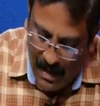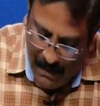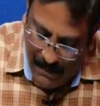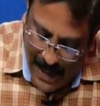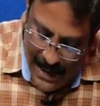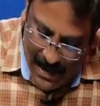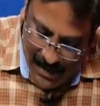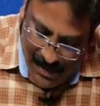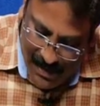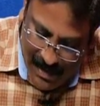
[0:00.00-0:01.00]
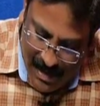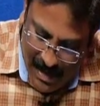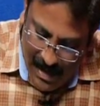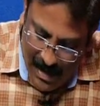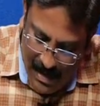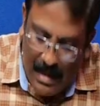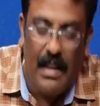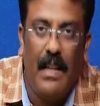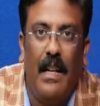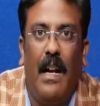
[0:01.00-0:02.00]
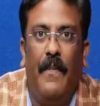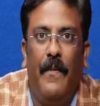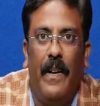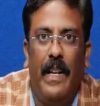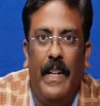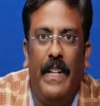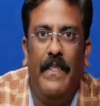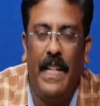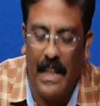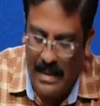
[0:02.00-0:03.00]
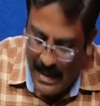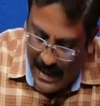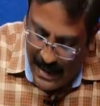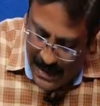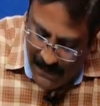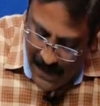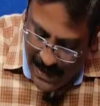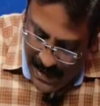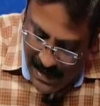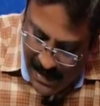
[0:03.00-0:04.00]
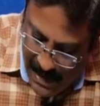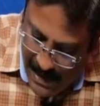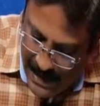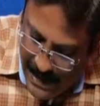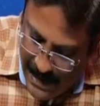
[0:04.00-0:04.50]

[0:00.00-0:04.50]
factors of any VLSI, the factors in